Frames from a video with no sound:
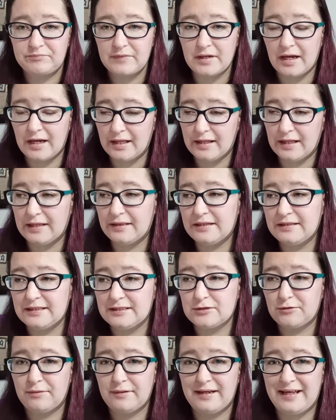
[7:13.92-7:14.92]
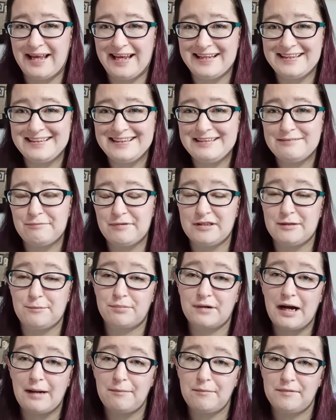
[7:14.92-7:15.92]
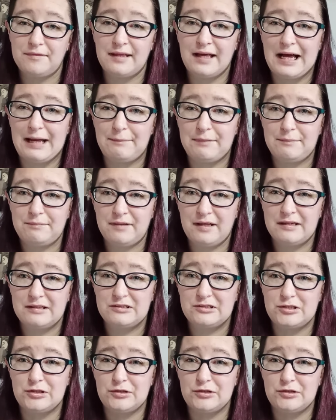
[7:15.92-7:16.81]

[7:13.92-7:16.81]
And I think that's quite handy, but the problem with the happy planners,